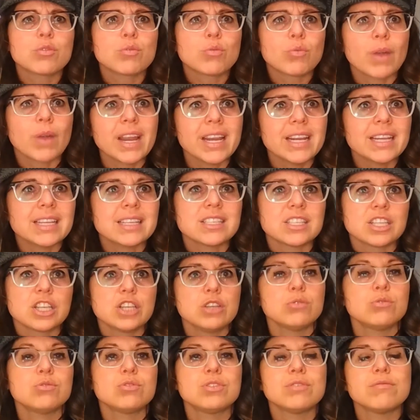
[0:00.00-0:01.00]
great
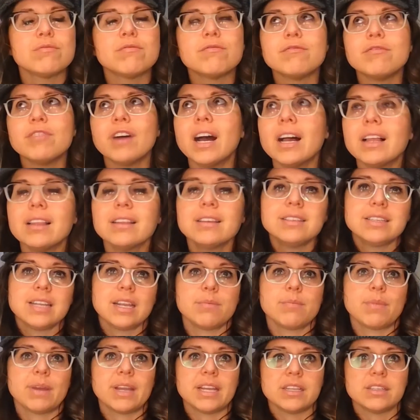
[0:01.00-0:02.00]
excuse to
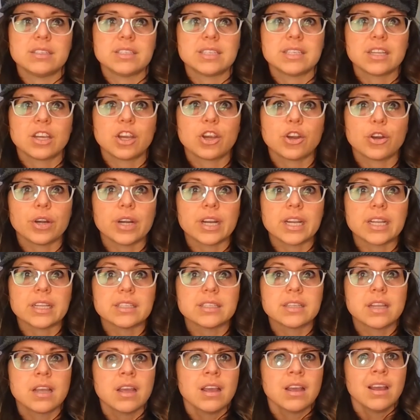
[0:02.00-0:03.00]
validate my insecurities?